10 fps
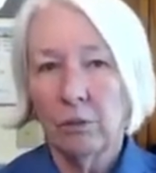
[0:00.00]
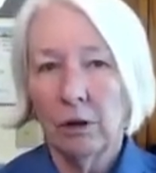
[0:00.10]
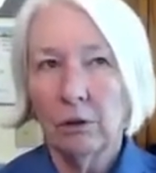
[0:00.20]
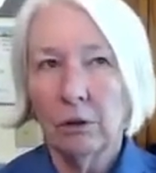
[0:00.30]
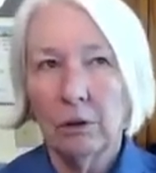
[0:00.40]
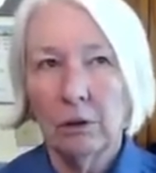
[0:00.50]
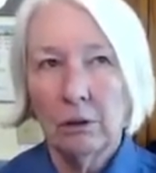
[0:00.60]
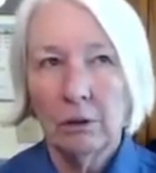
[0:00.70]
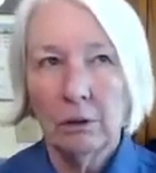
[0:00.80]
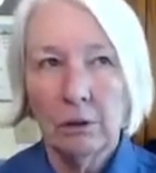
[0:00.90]
normal,
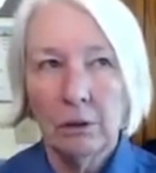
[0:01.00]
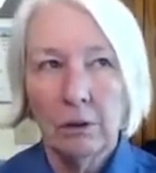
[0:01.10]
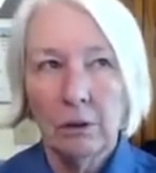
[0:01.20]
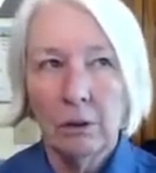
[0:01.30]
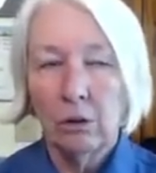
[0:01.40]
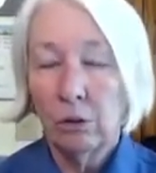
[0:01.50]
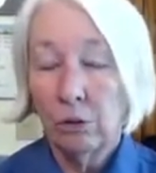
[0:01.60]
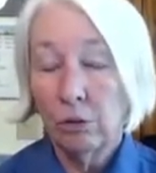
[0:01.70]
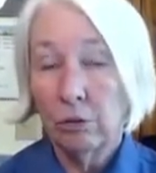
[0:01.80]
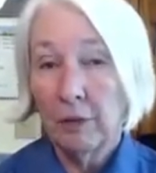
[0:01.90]

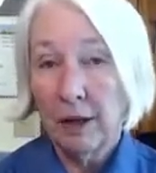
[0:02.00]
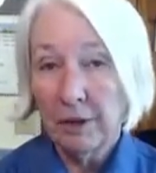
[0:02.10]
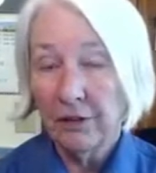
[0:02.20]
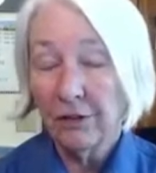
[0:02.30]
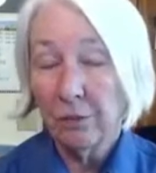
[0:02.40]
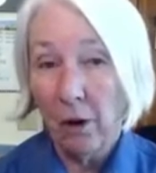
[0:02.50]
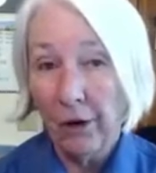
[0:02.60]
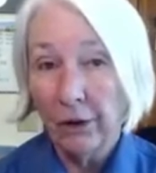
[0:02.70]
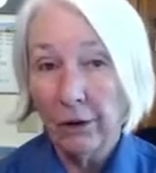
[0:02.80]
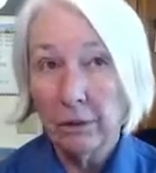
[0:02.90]
who may be
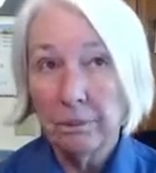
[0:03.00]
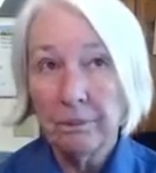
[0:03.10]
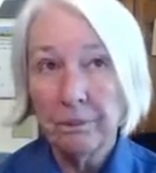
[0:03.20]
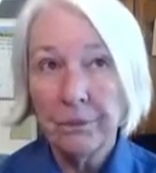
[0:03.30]
smart,